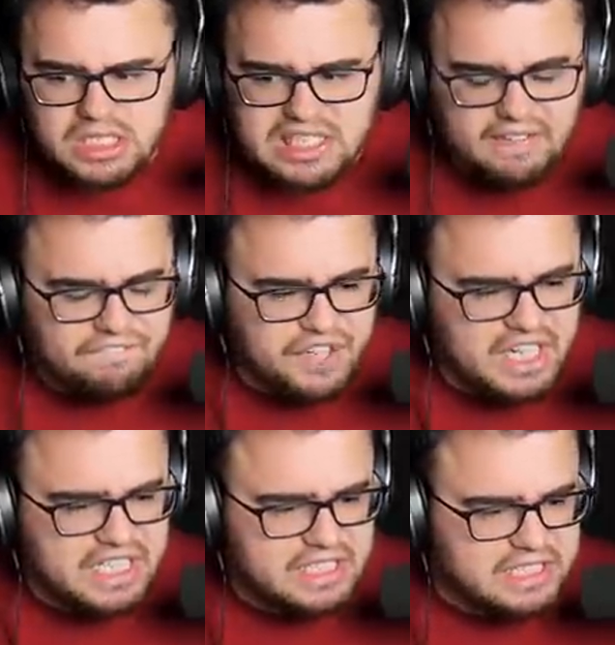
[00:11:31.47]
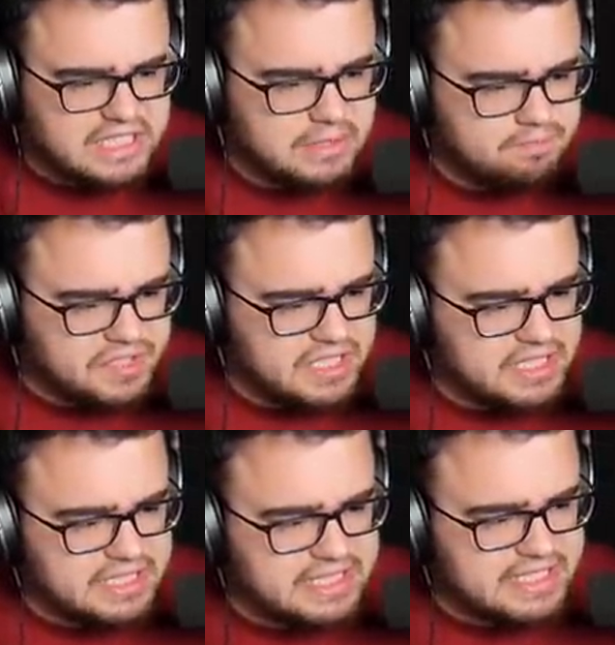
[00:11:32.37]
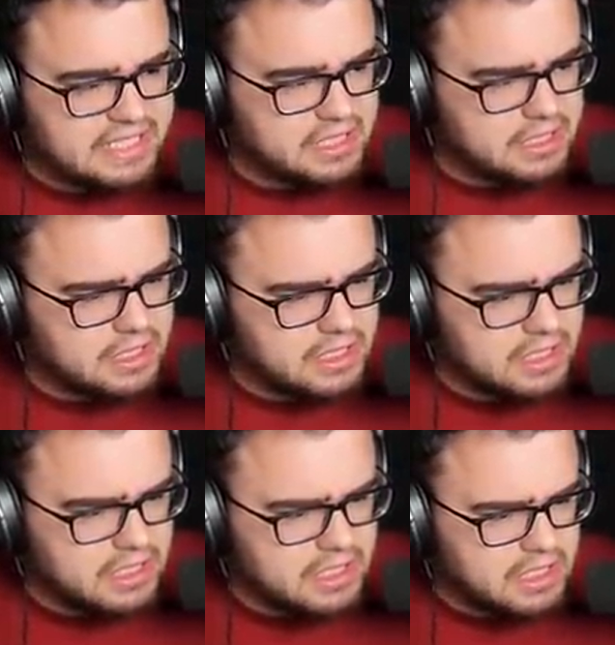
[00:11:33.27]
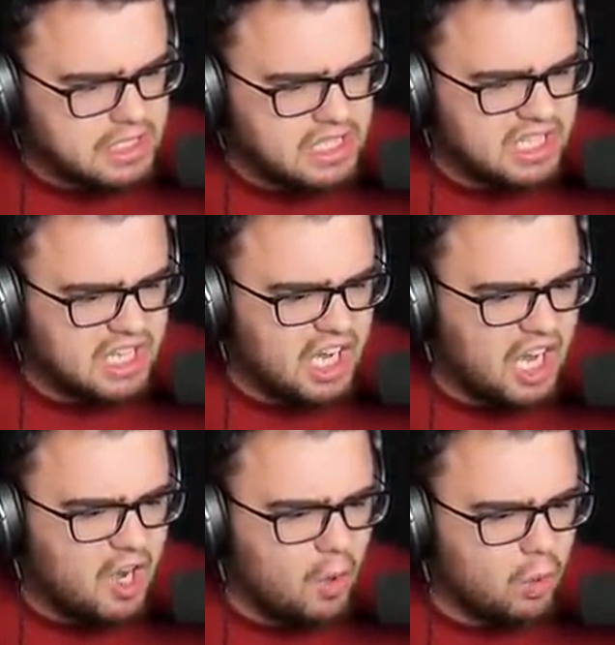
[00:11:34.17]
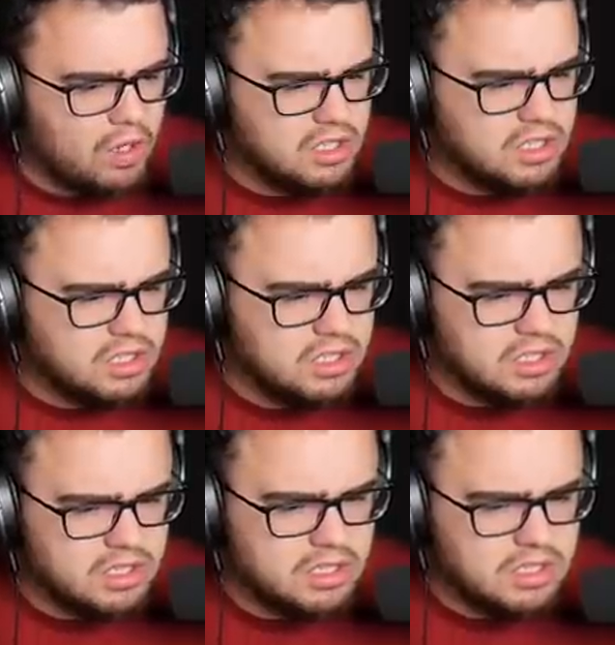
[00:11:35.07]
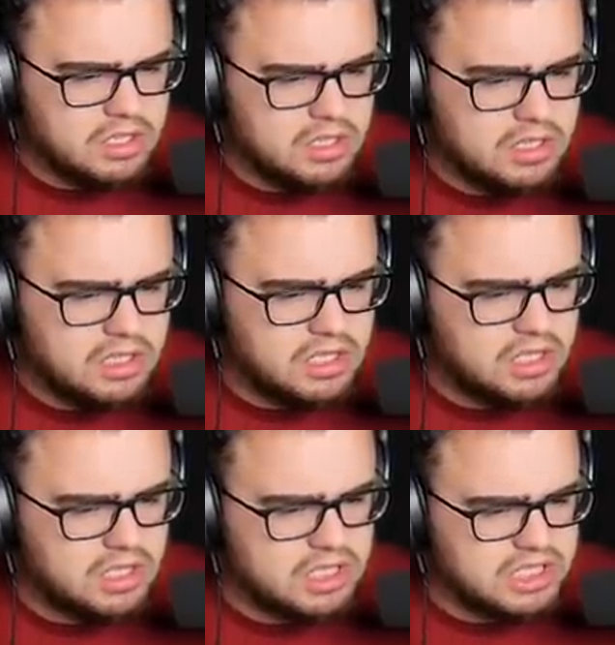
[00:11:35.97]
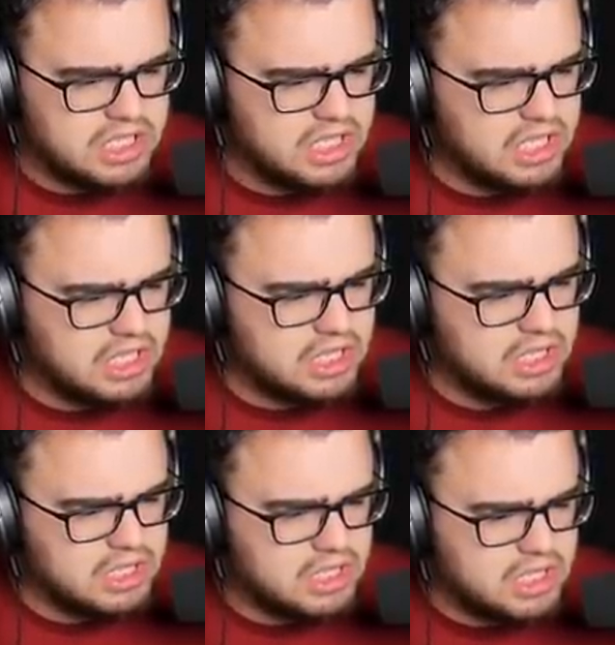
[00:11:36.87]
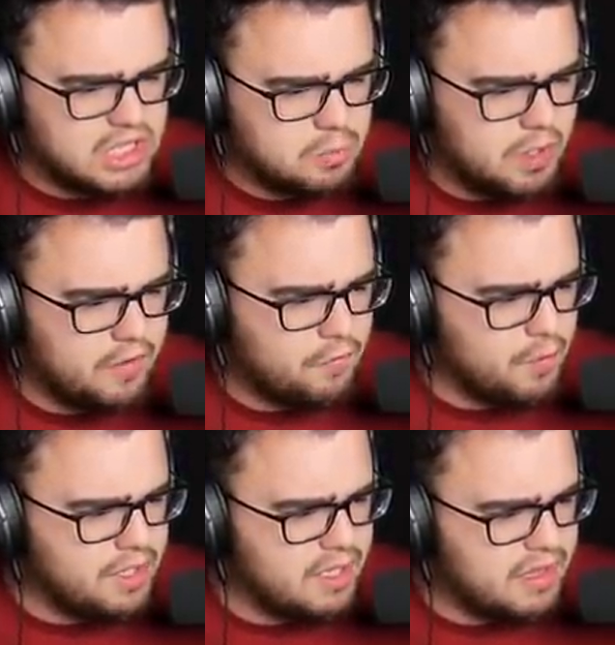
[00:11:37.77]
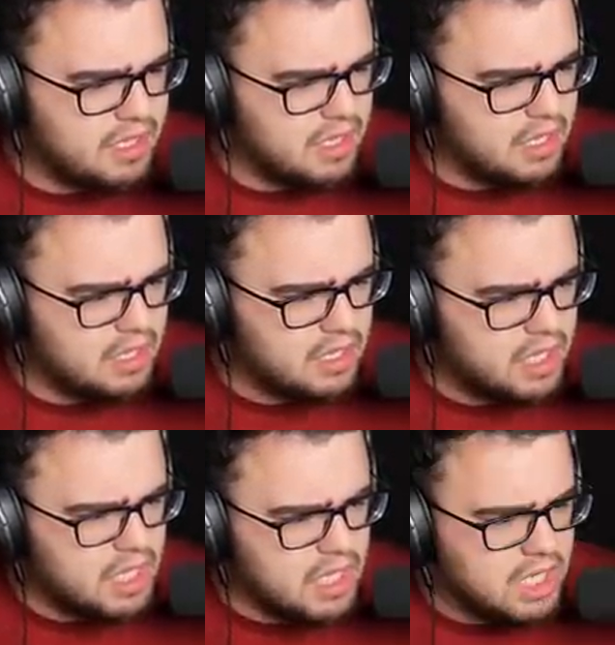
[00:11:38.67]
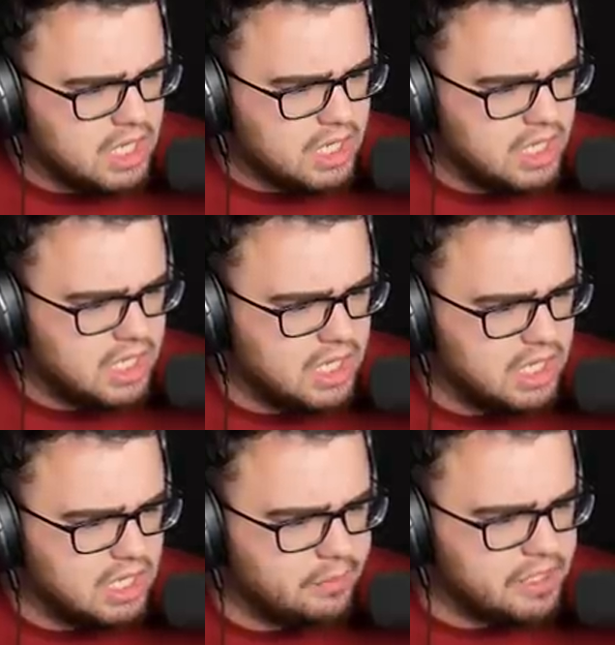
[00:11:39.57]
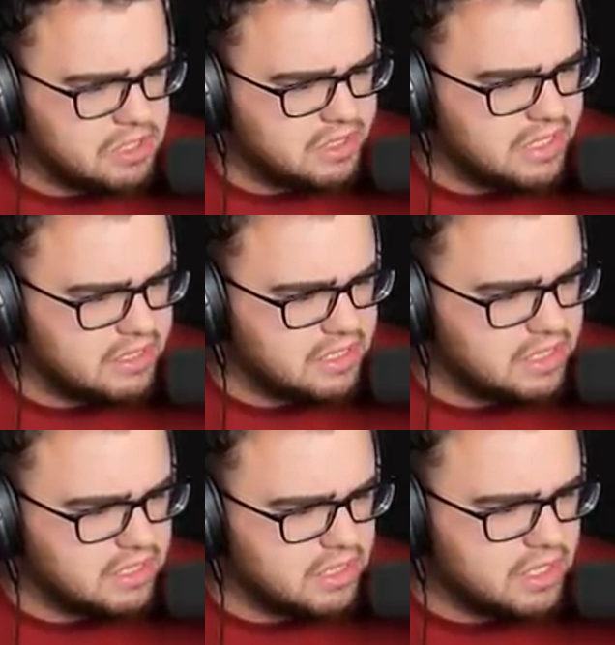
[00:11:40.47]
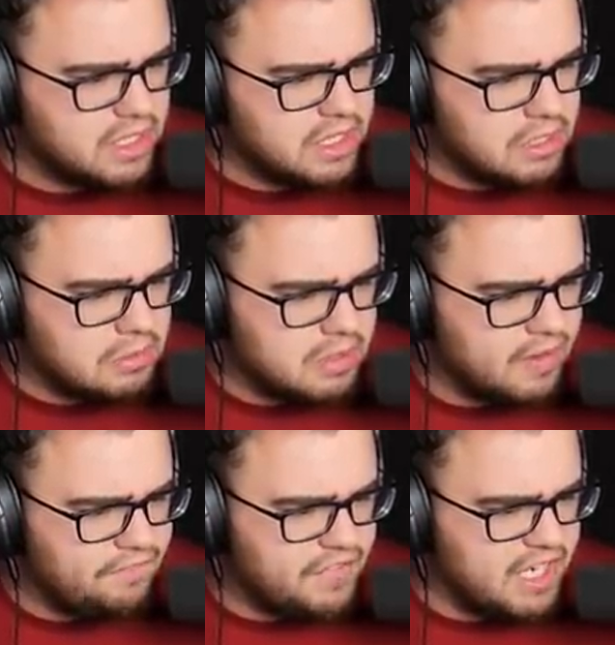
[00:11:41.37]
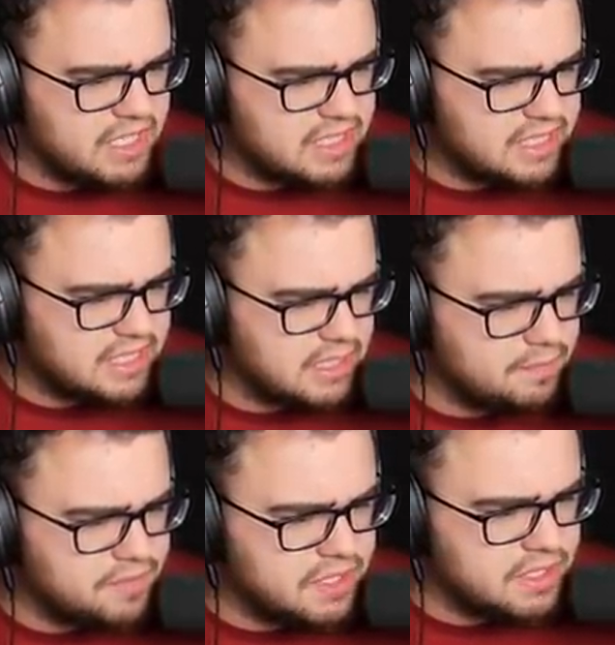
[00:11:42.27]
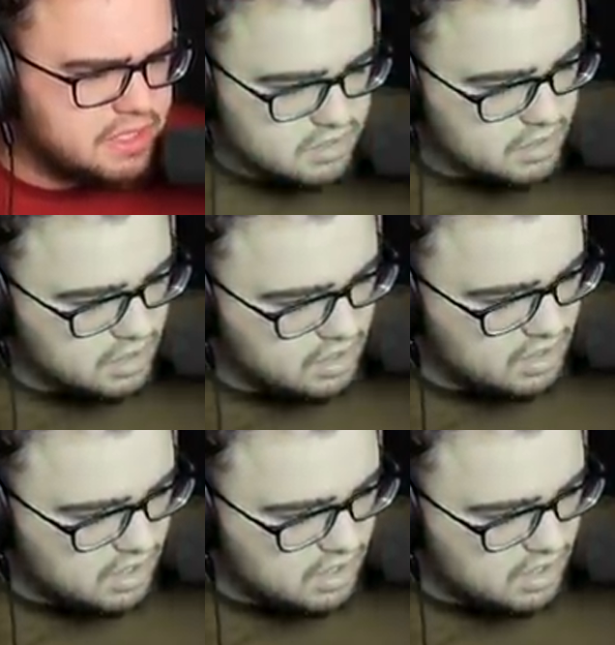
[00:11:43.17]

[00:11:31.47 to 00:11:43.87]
gotta find something in here. Hello? Oh, God. Ready for anything. Uh, let me go down here. Gonna find something. All